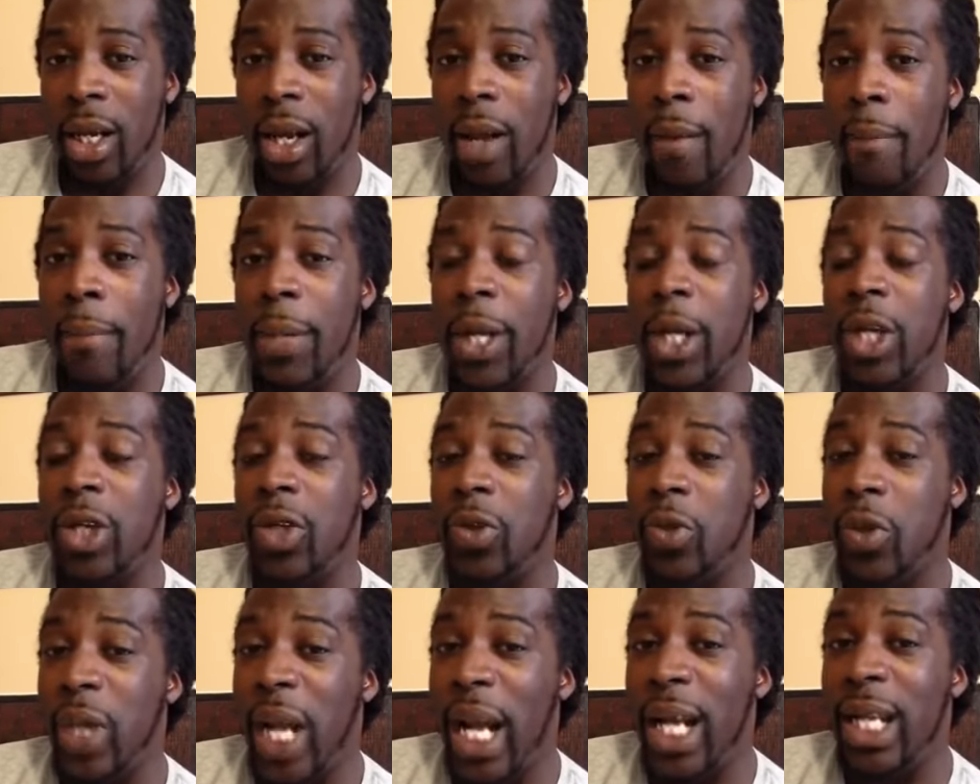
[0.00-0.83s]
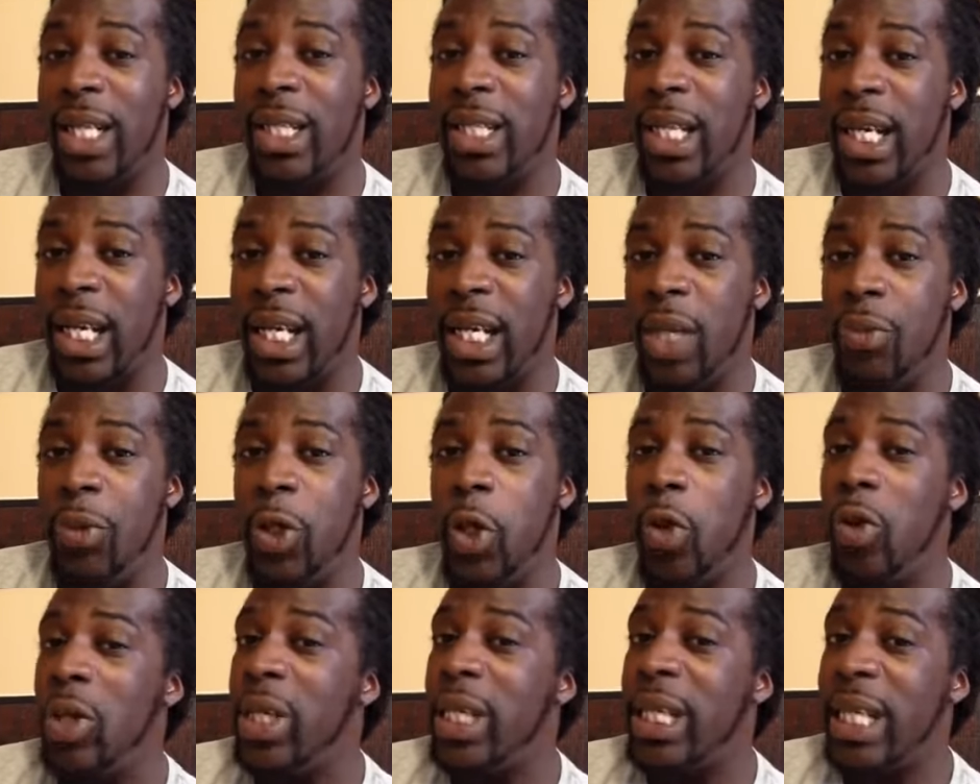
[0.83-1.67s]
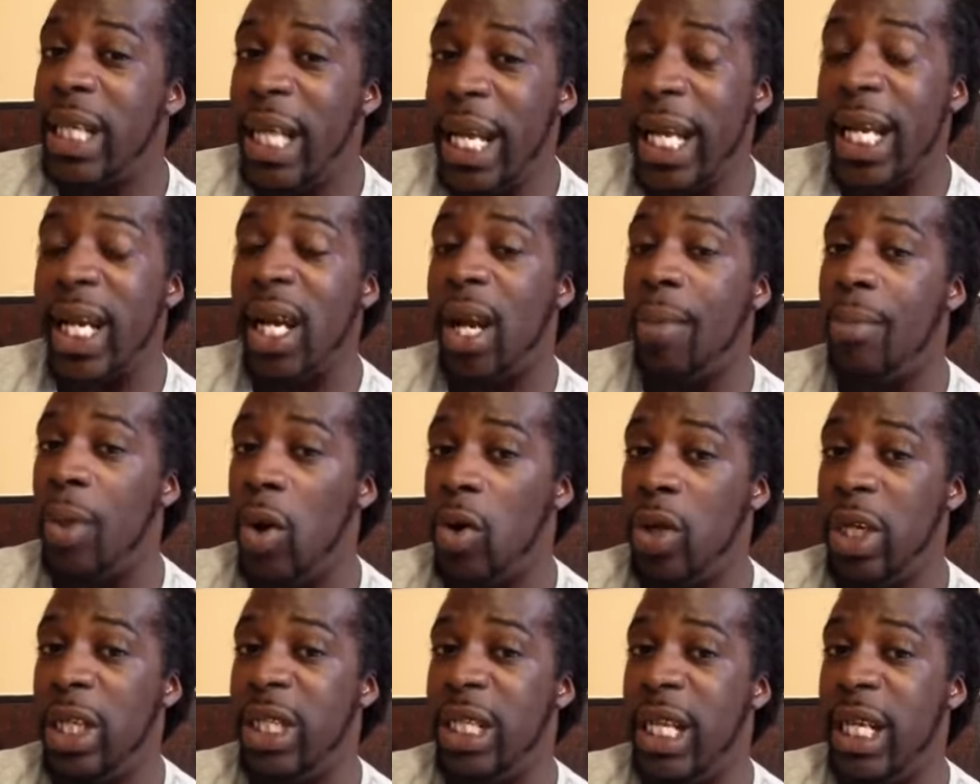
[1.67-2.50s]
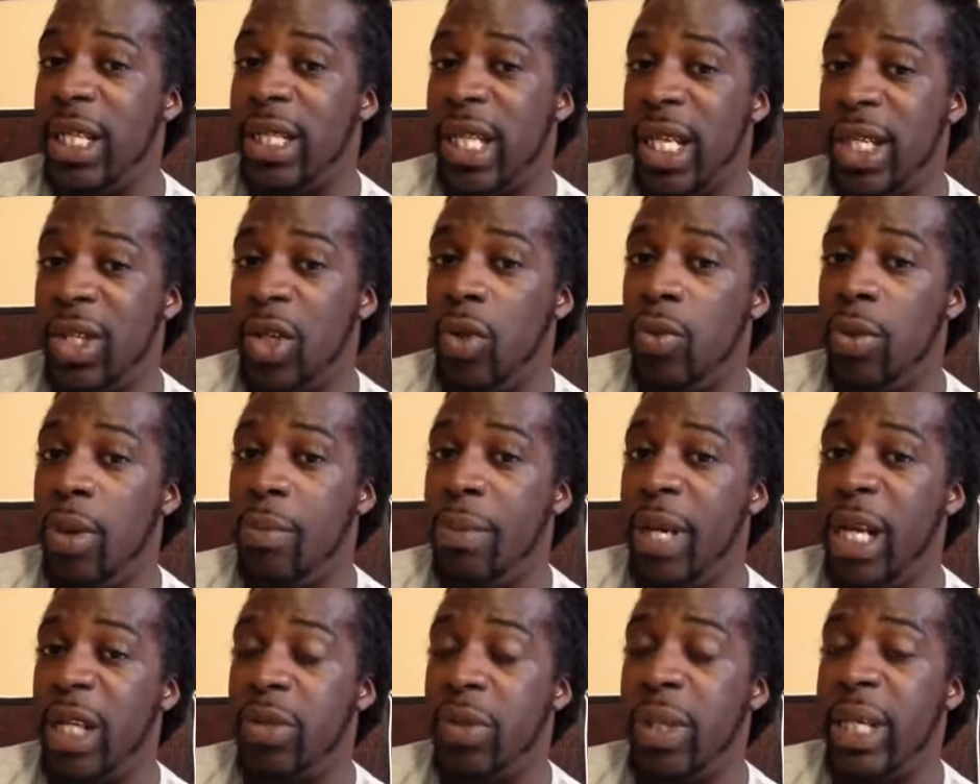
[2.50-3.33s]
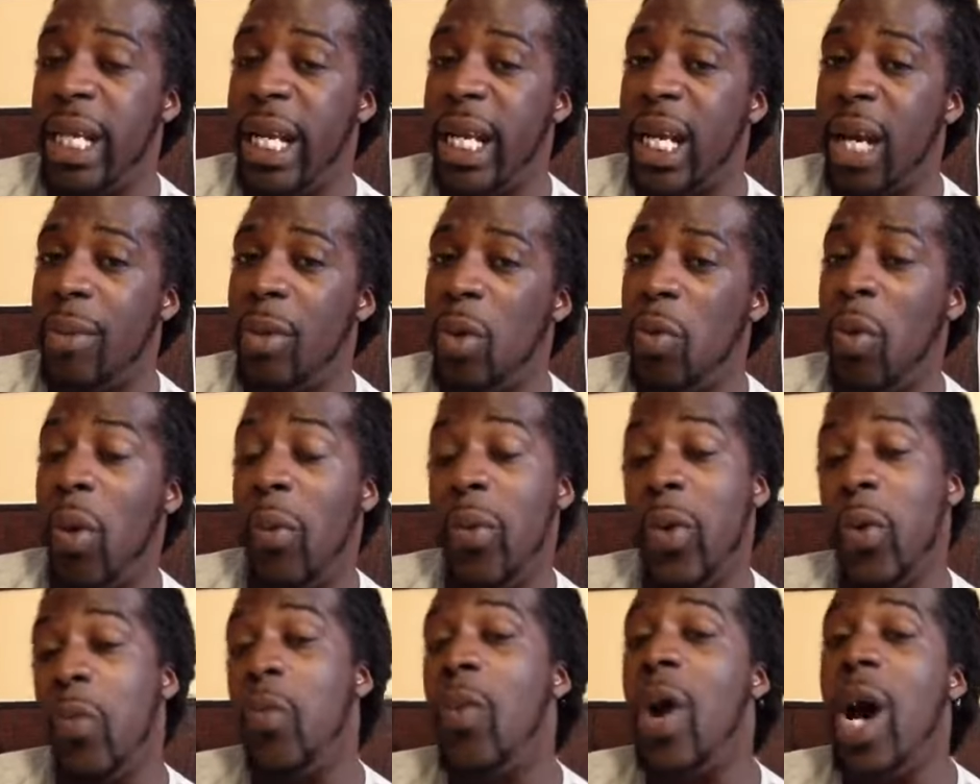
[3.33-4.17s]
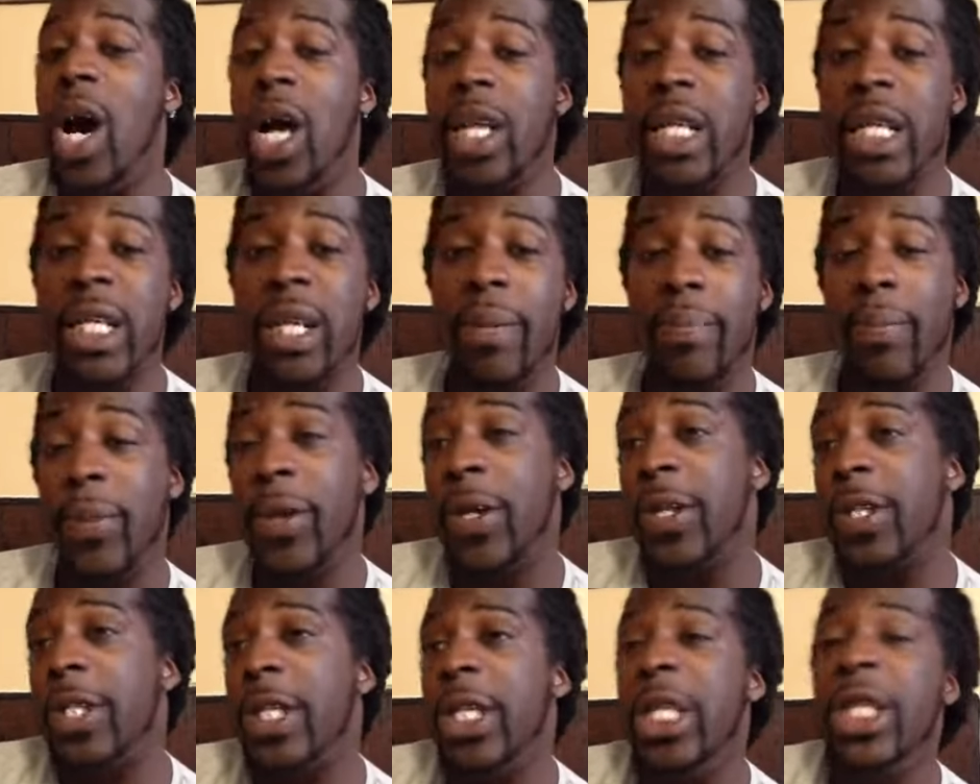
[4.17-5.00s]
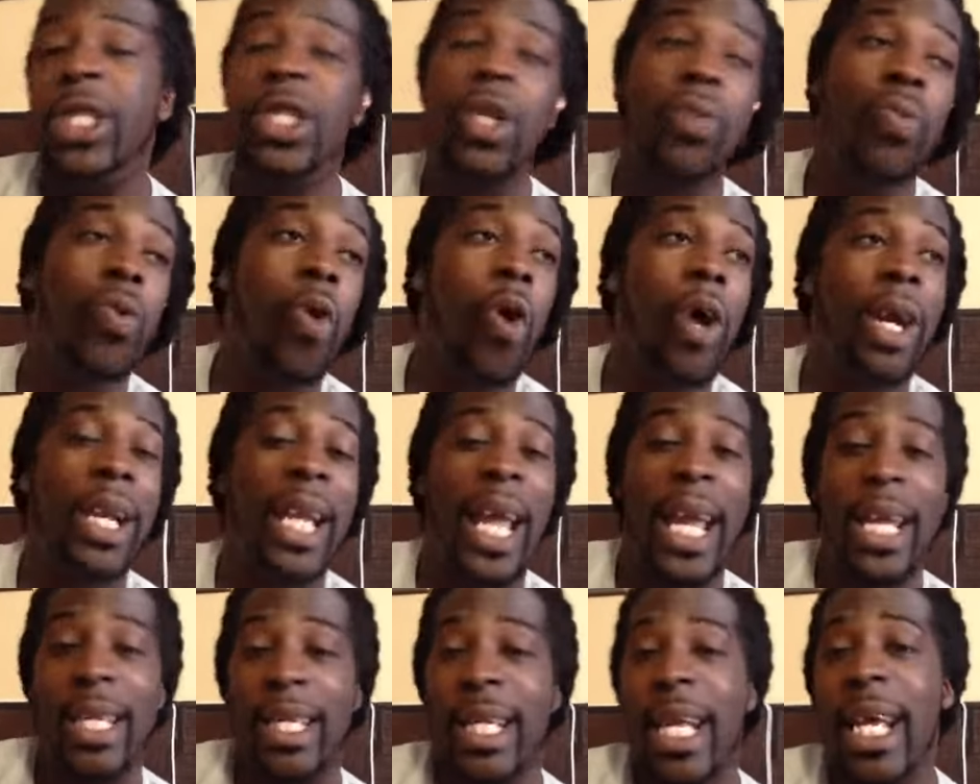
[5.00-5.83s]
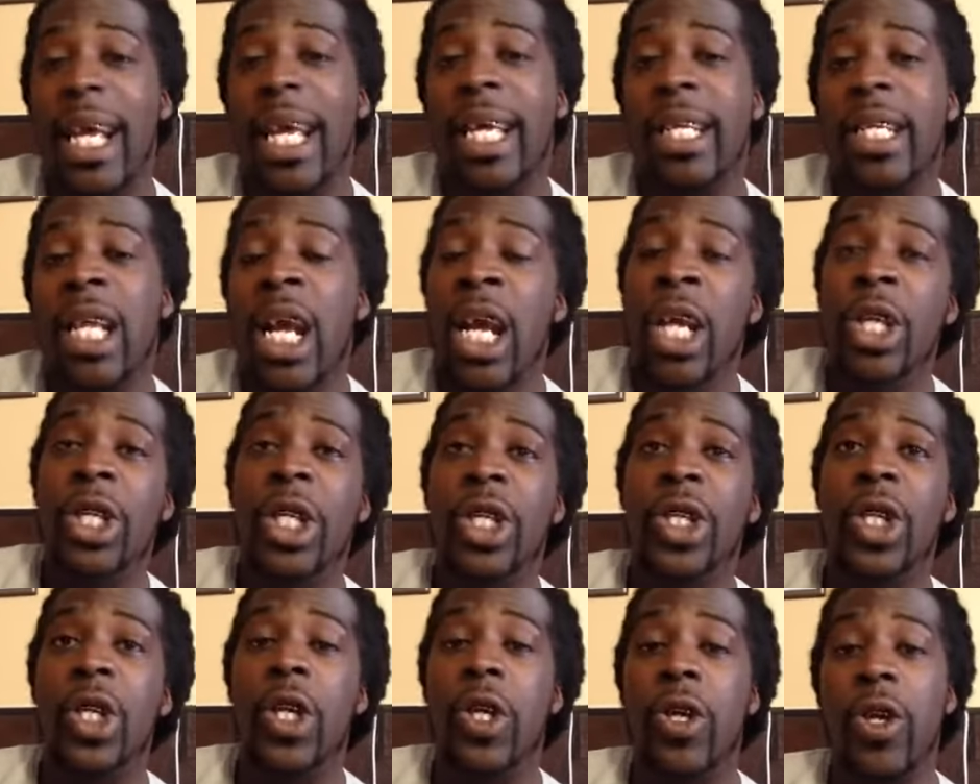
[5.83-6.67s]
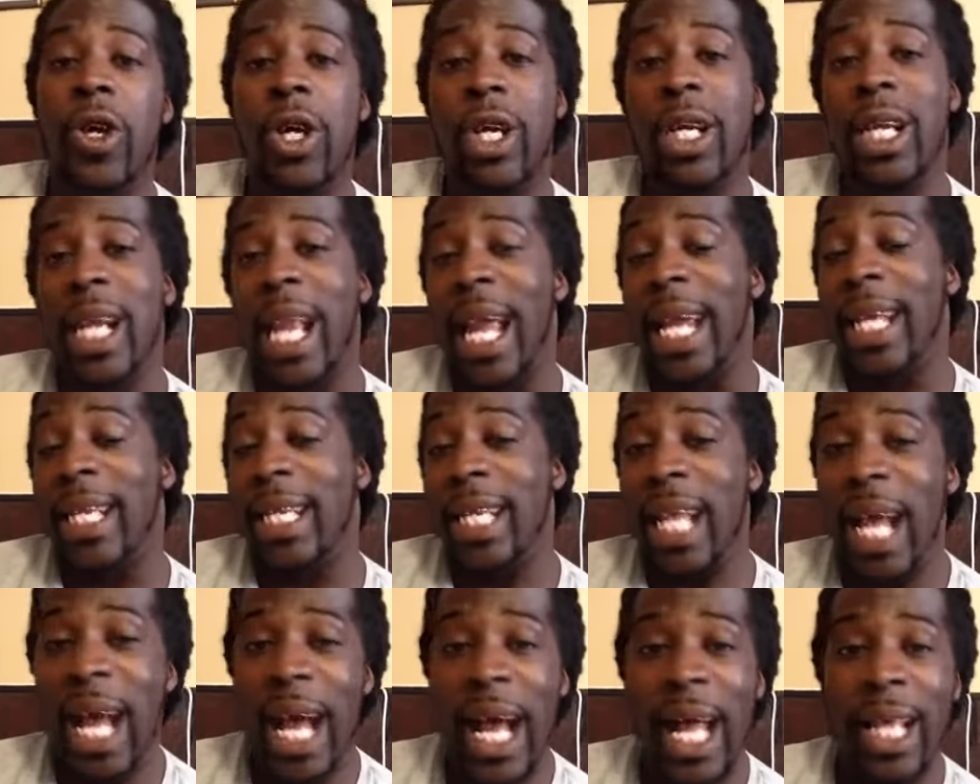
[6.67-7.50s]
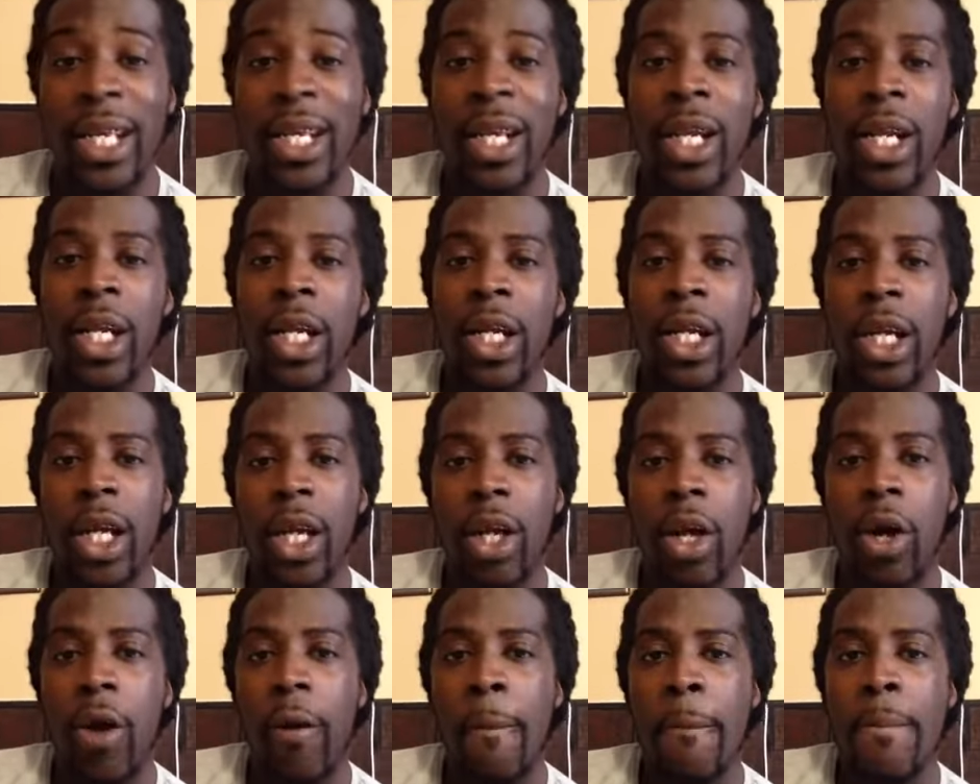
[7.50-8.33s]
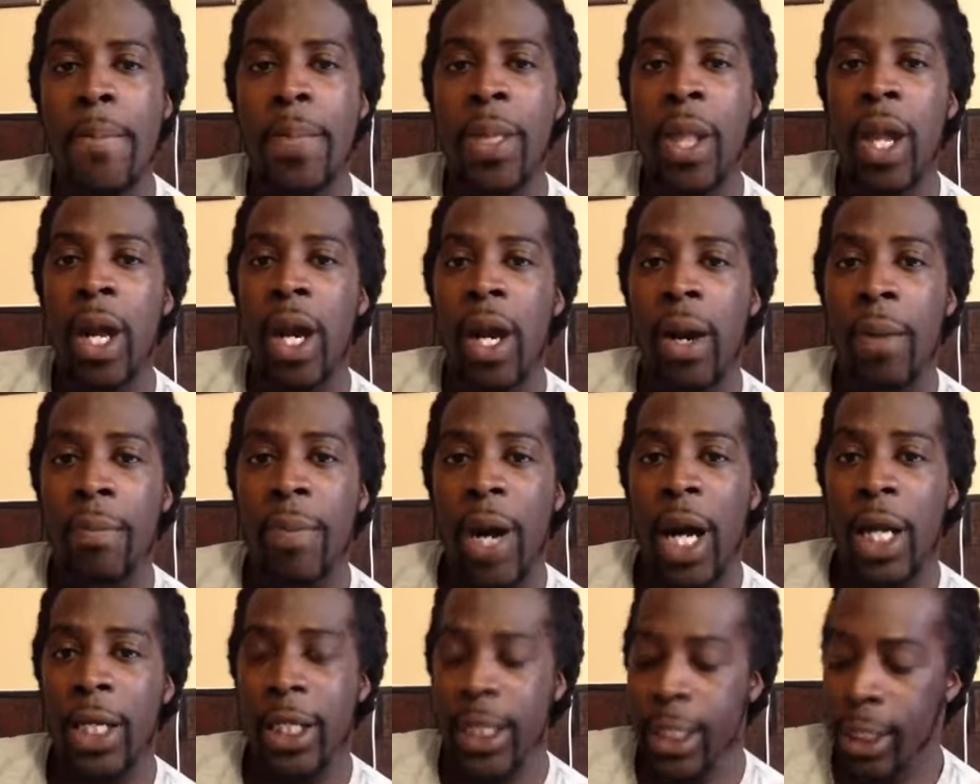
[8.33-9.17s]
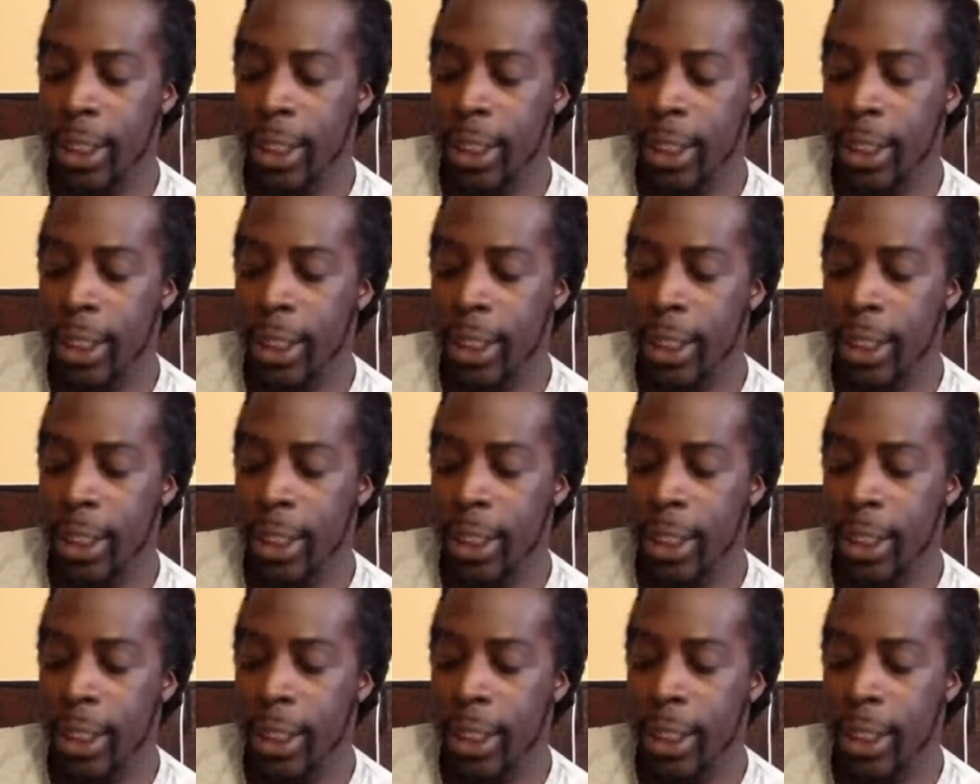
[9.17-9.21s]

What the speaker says: Because realistically, we don't think about these things as human beings. We think about what we want in the person. He should walk like this. She should look like that. You know. But